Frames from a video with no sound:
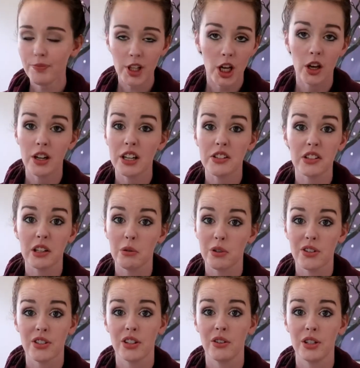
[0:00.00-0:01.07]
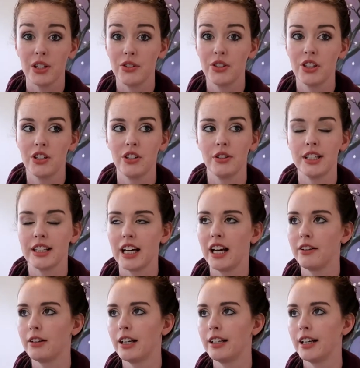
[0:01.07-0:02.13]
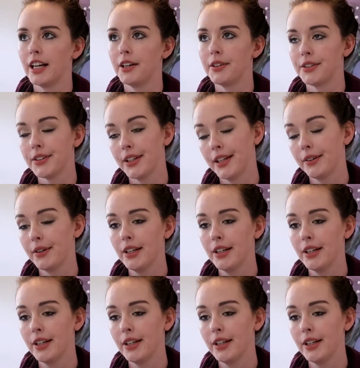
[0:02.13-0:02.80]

honestly, we're so used to doing that right now. It's like,